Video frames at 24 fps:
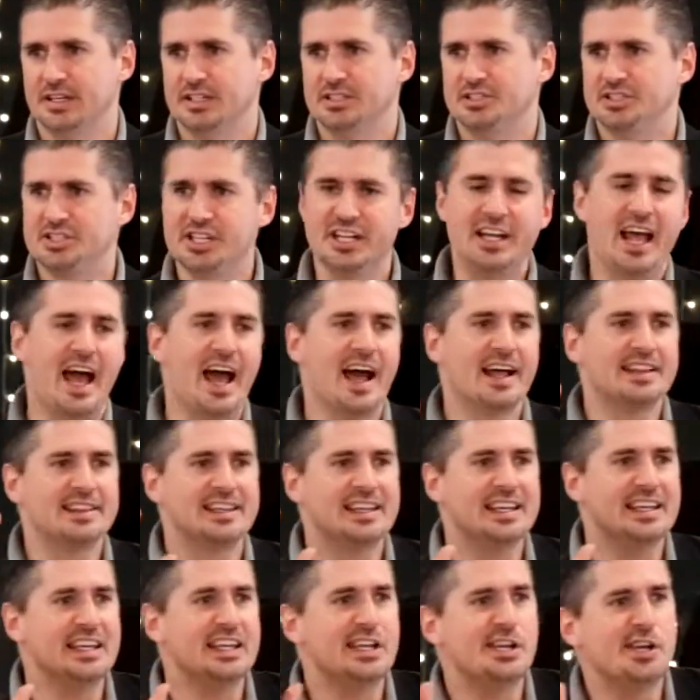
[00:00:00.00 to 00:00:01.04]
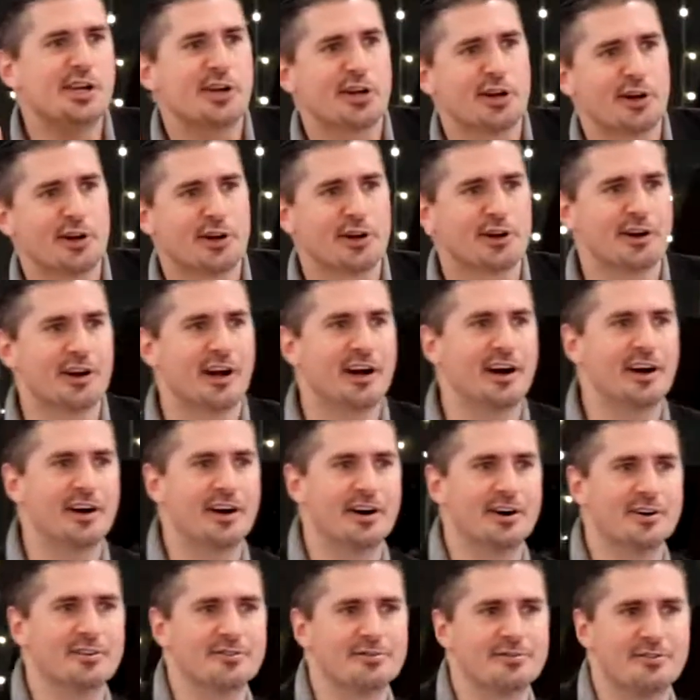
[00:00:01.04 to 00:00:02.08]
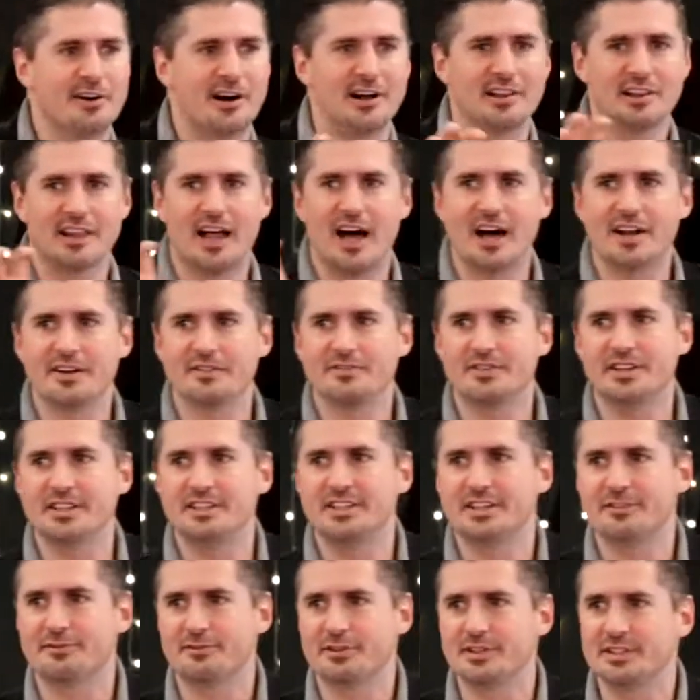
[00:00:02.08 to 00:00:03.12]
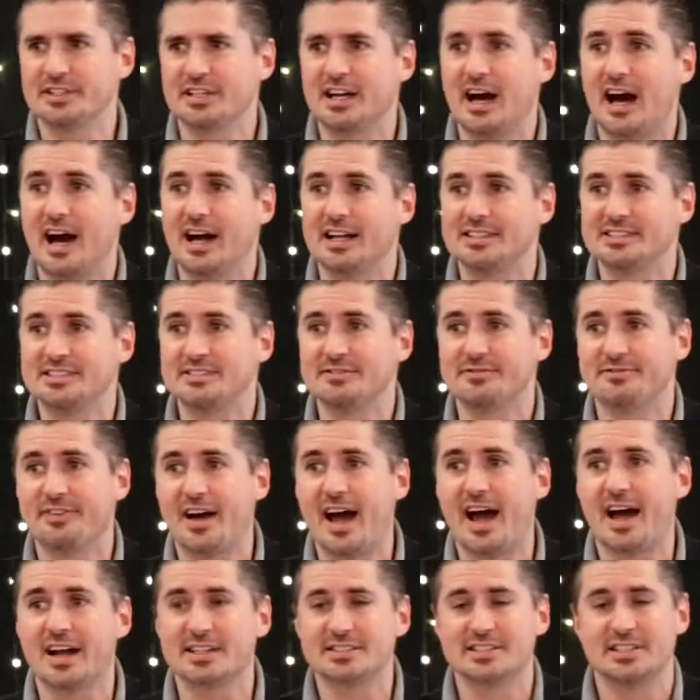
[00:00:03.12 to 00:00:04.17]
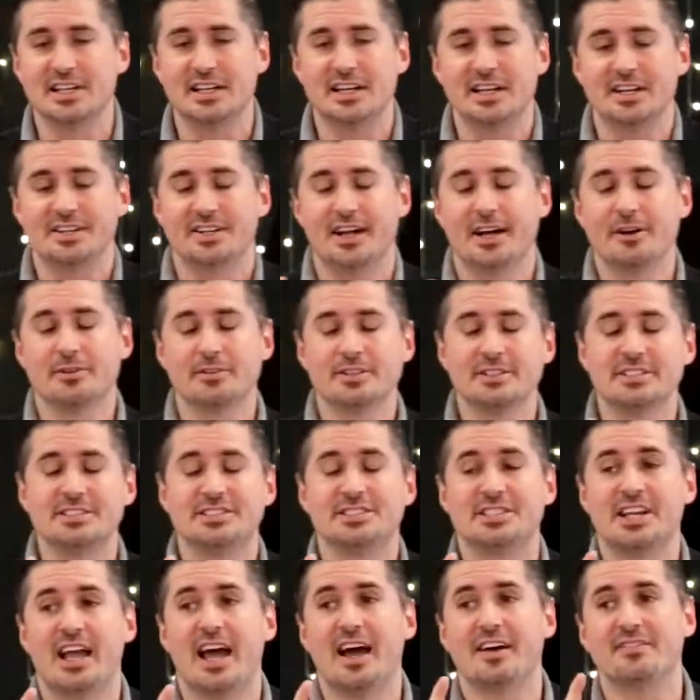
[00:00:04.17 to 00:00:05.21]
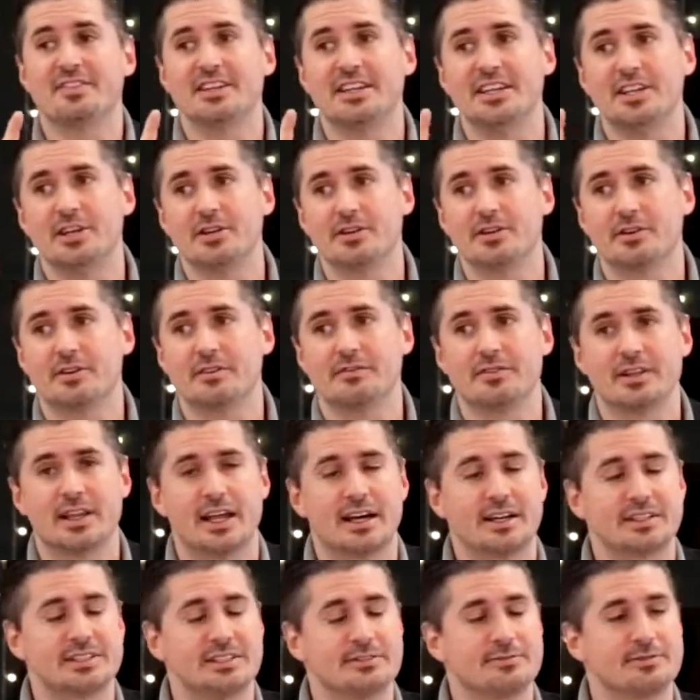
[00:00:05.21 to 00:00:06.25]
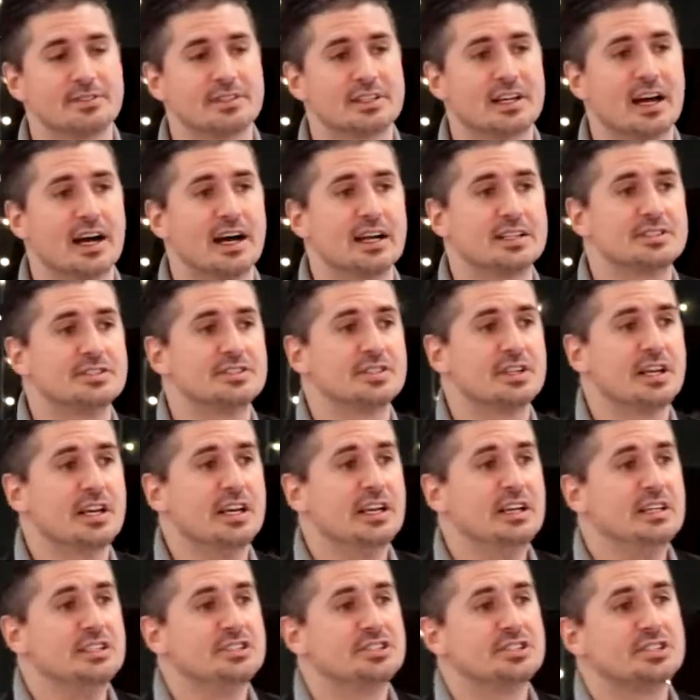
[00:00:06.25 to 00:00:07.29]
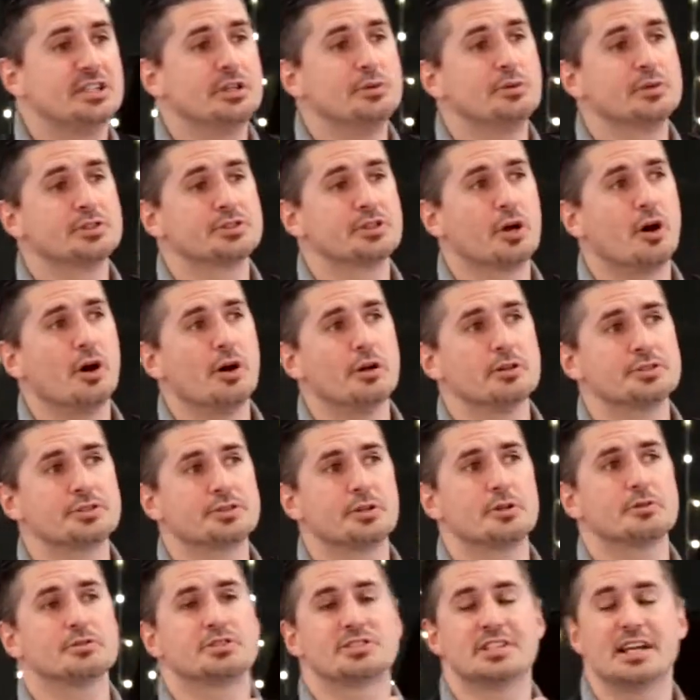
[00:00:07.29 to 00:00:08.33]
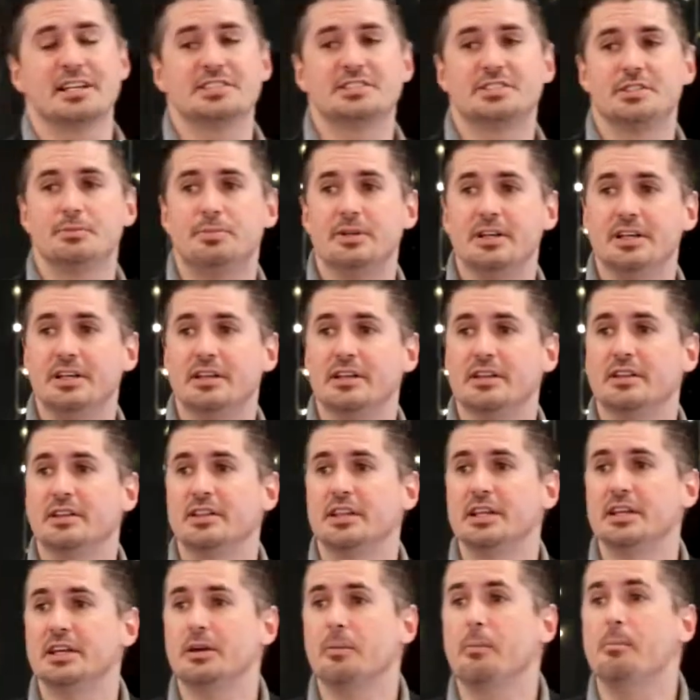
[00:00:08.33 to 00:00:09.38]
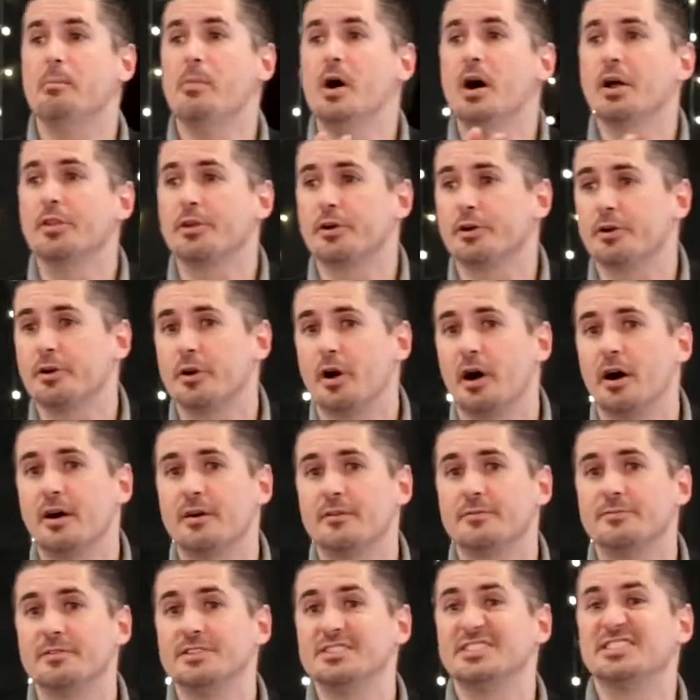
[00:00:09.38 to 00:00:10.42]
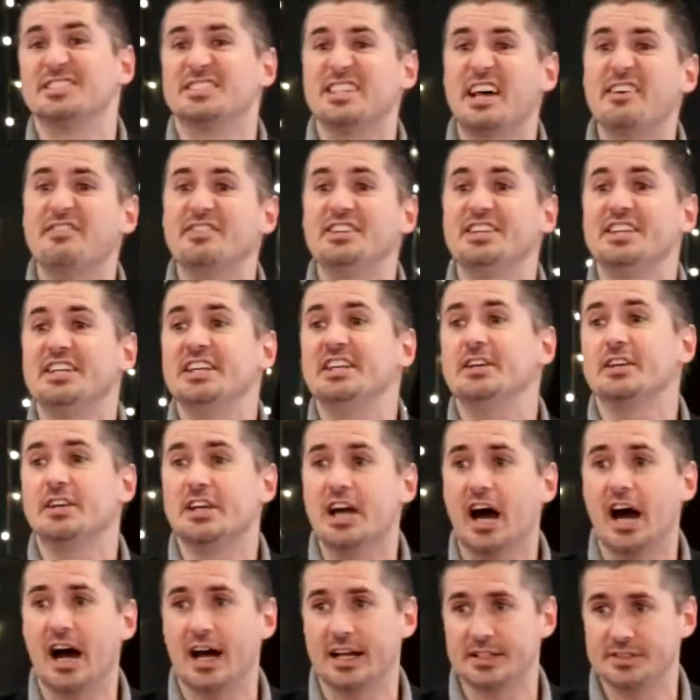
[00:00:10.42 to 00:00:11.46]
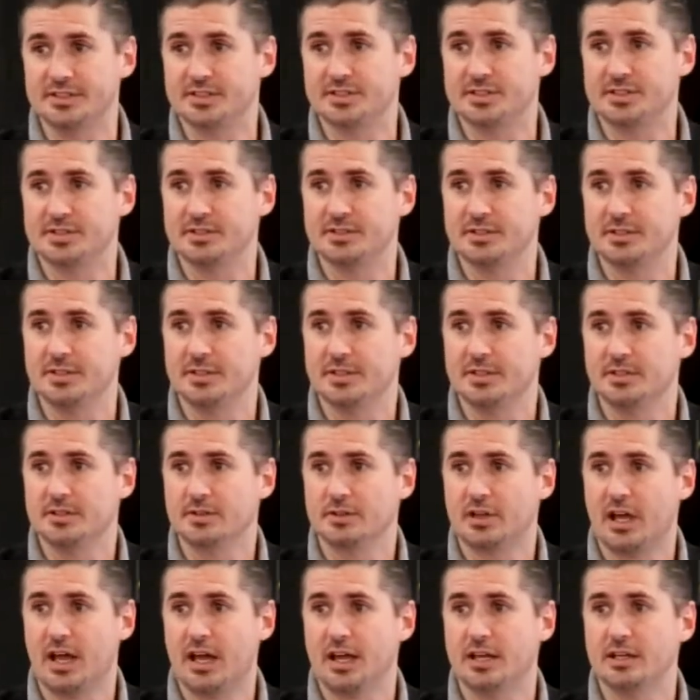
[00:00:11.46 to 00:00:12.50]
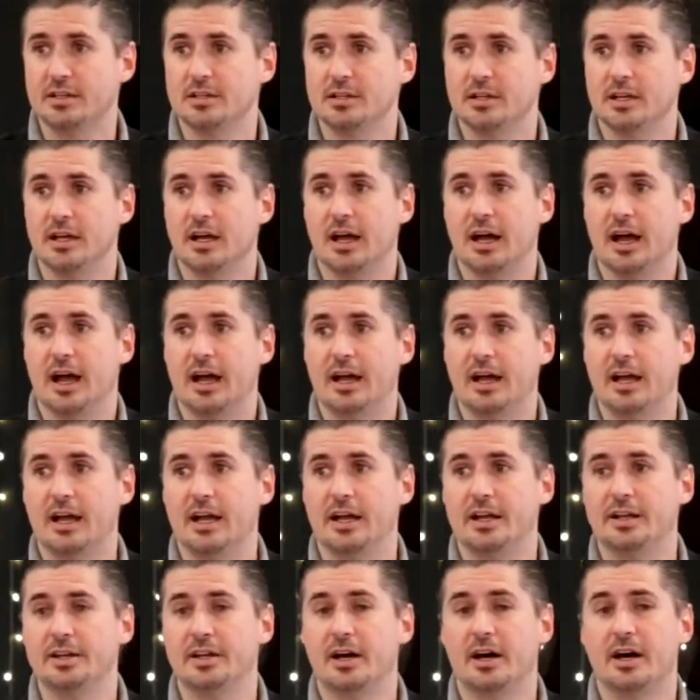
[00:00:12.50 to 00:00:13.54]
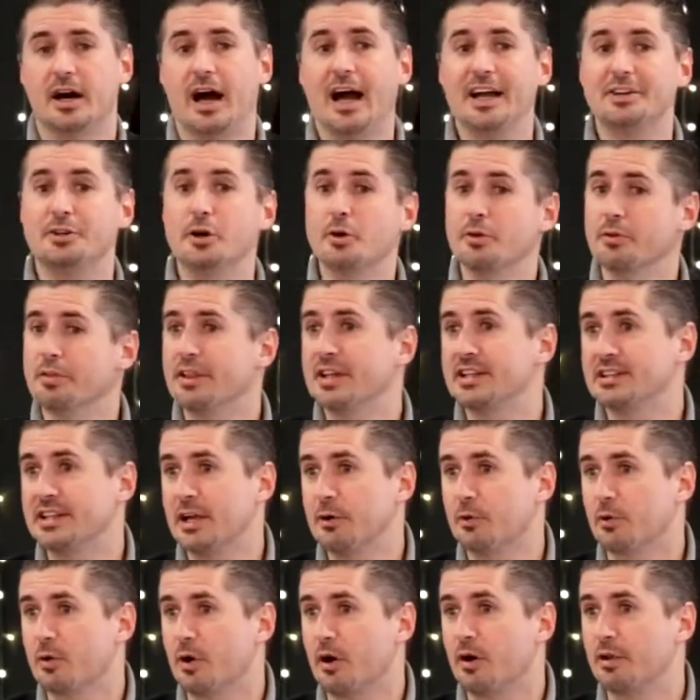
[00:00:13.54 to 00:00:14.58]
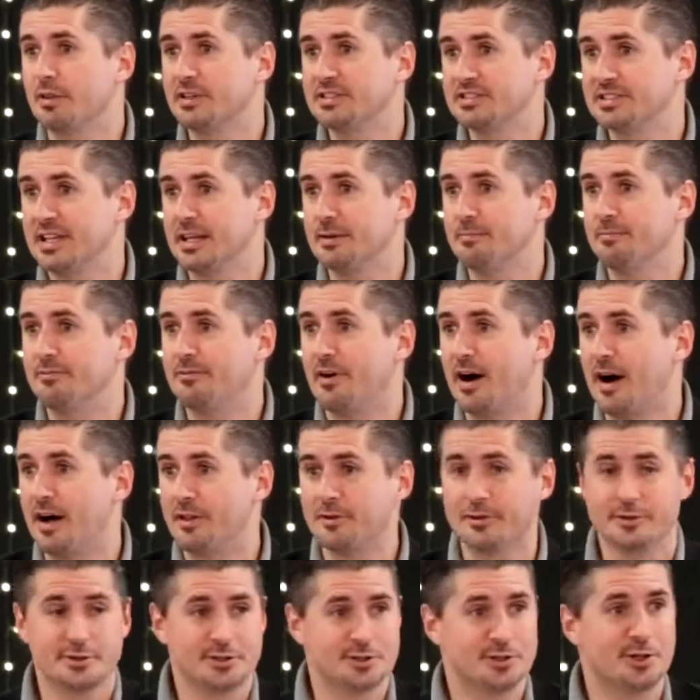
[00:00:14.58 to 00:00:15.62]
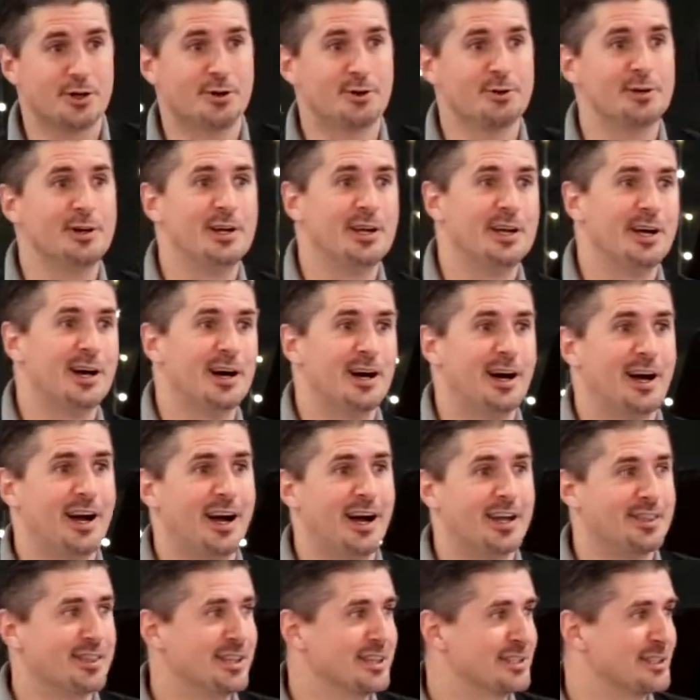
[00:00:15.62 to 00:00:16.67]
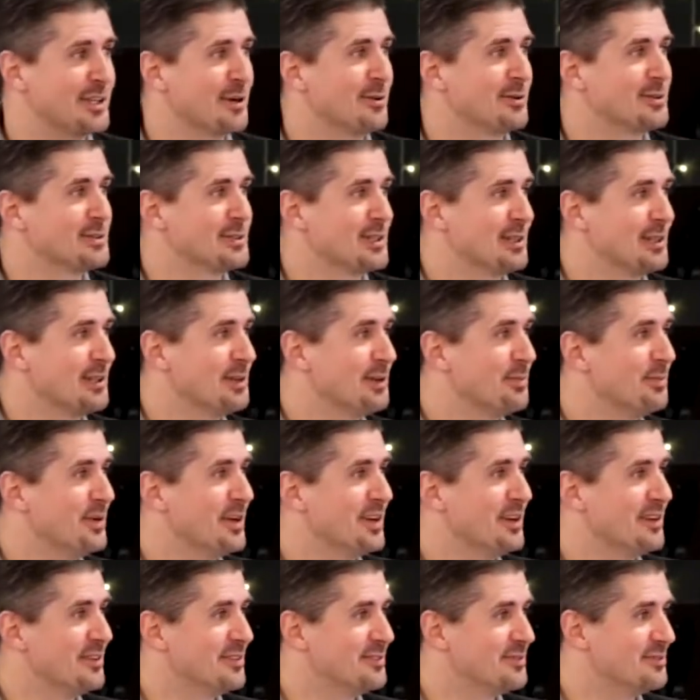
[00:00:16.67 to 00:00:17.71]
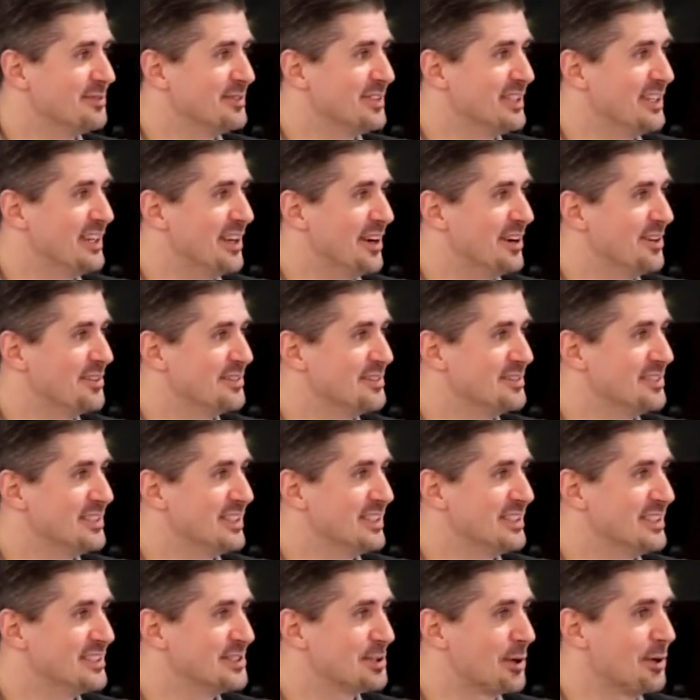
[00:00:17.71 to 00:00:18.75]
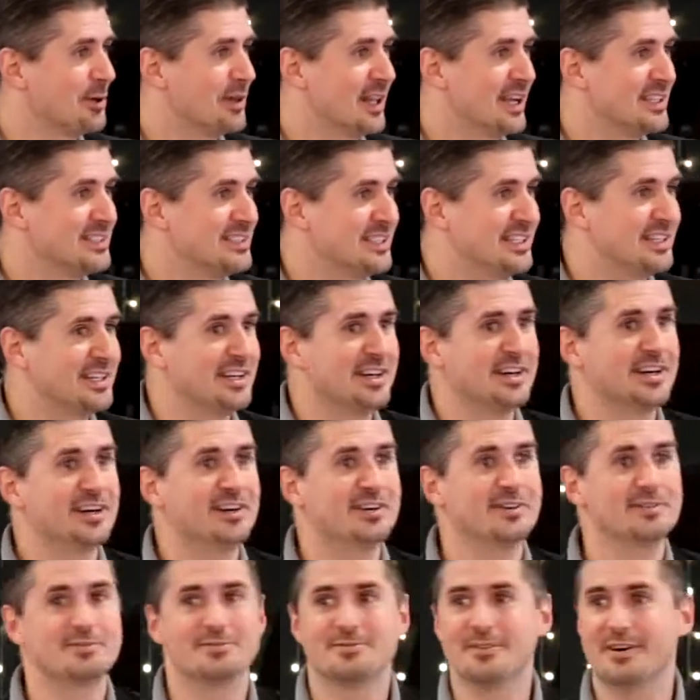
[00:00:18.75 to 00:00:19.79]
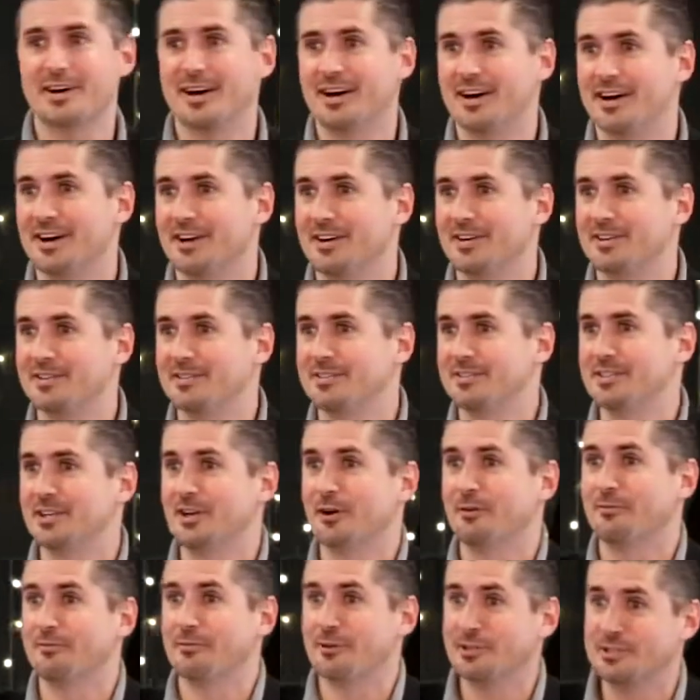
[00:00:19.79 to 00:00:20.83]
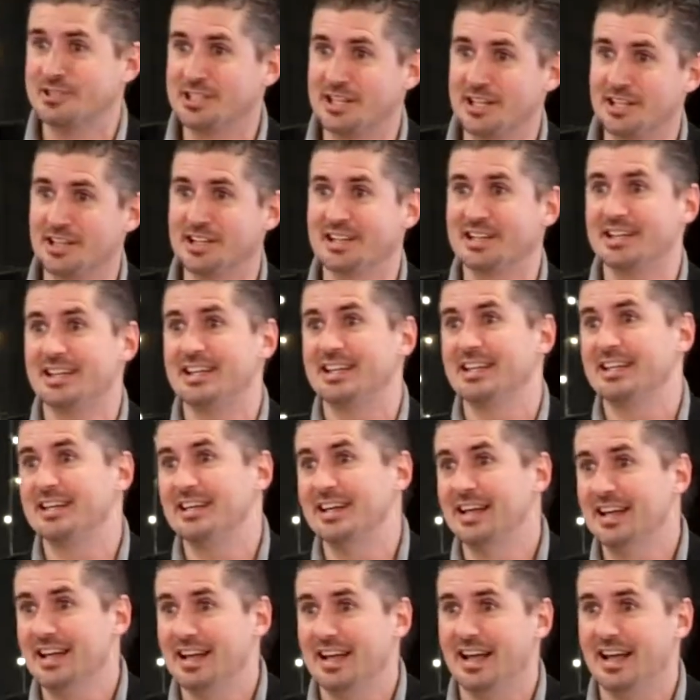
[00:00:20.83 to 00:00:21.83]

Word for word: She had the ear of a lot of the different gods. In fact, not only did she have the ear of a lot of different gods, she was also said to be the mother of seventy gods, okay? And uh, I don't think they were all the same father. So uh, I think there was a little bit of, you know, th this whole idea of, uh, you know, fertility.